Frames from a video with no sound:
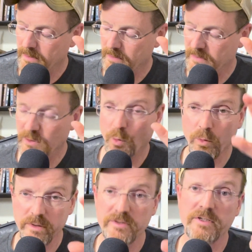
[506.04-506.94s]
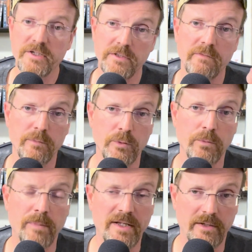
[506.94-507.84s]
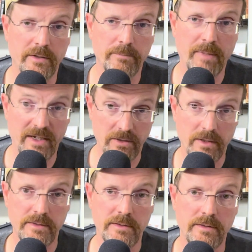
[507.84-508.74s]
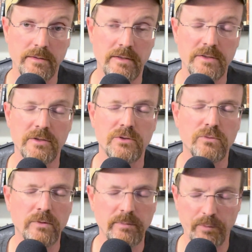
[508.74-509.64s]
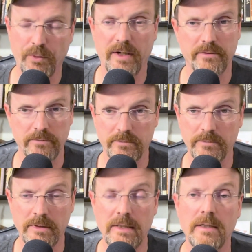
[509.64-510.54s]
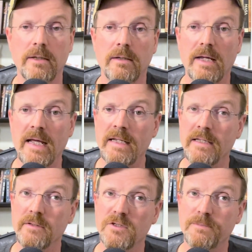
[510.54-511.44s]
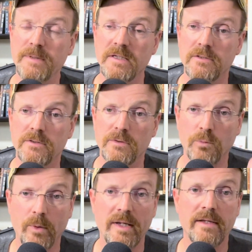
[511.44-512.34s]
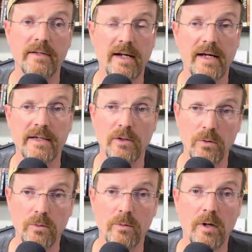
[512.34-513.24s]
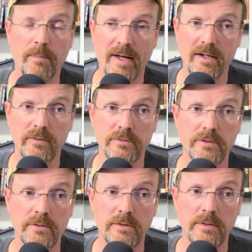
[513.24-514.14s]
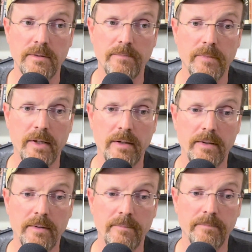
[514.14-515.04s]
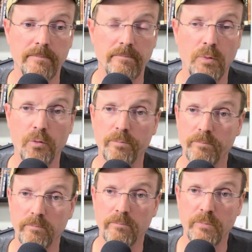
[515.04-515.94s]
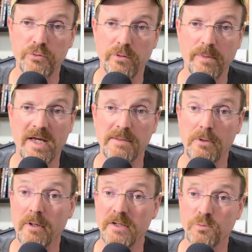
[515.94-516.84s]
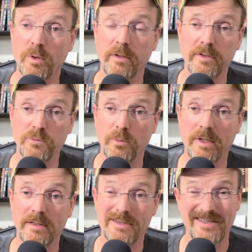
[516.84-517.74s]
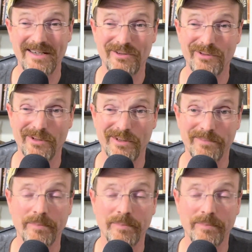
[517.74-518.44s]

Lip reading: The organization of the book by cut is extremely practical. And it speaks to the way that I go about both butchering my animal as well as what I decide to cook.